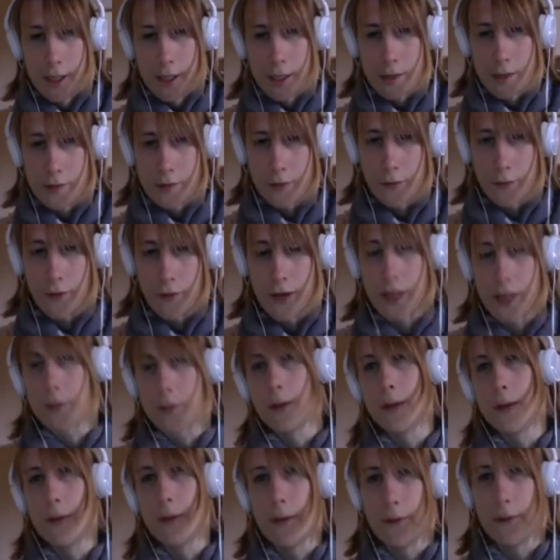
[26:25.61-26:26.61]
to refresh
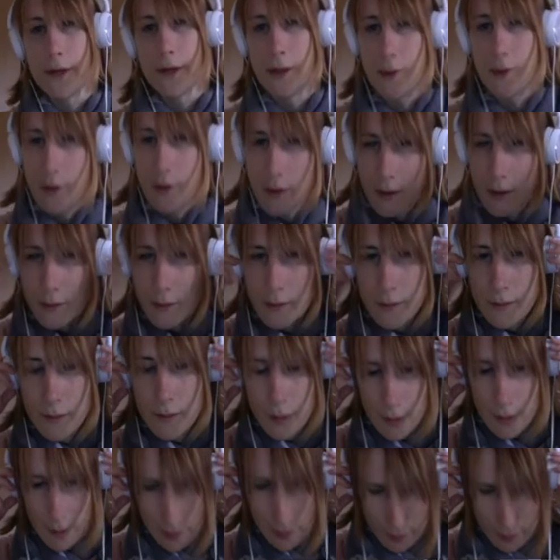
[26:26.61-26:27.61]
my memory on
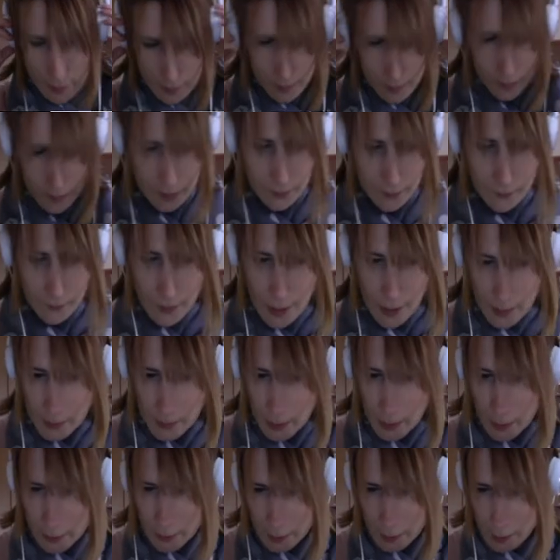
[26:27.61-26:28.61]
the verb
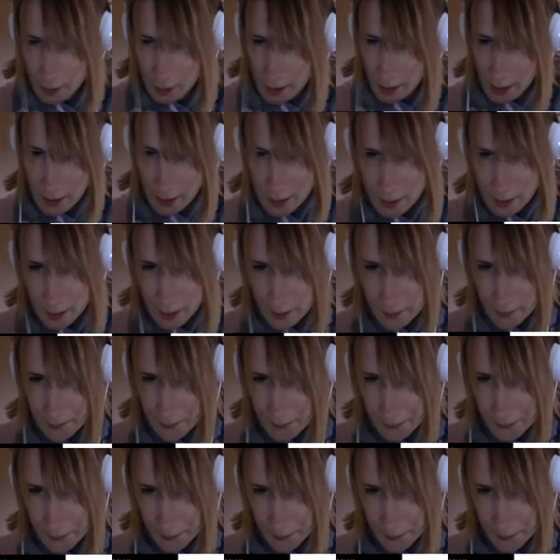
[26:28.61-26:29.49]
conjugation.